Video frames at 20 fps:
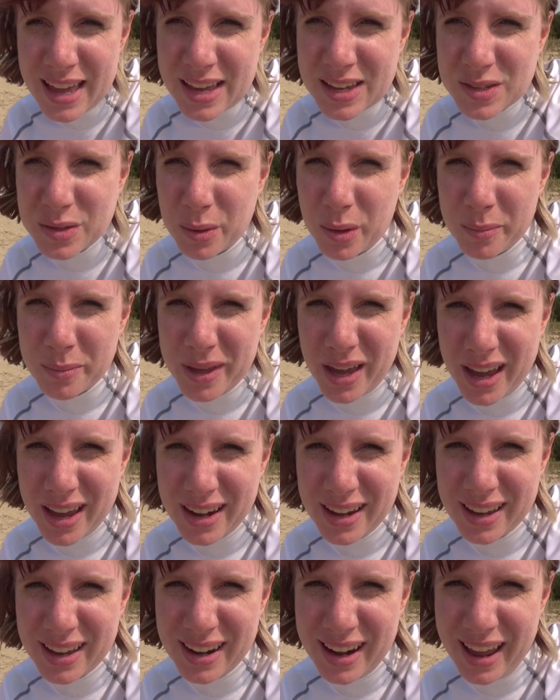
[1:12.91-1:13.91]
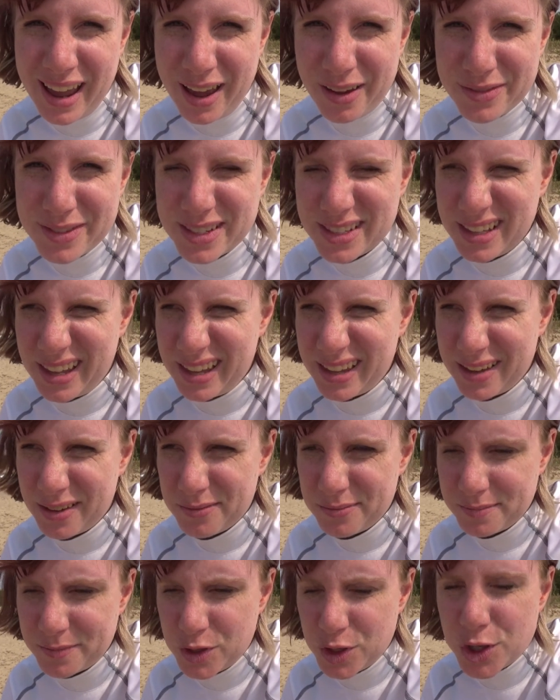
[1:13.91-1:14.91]
so I'm kind of going to have to like
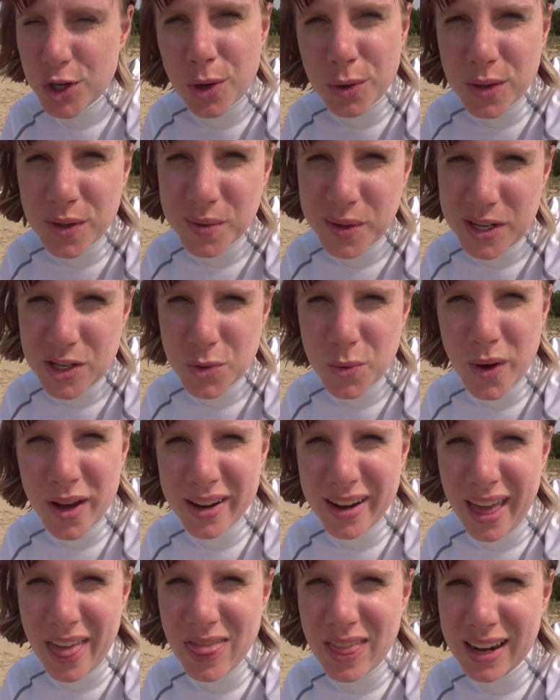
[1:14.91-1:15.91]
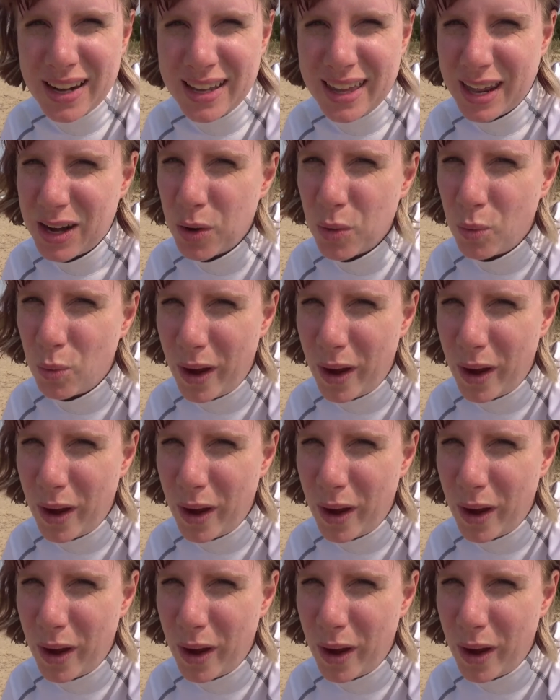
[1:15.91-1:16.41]
show you each one and then get it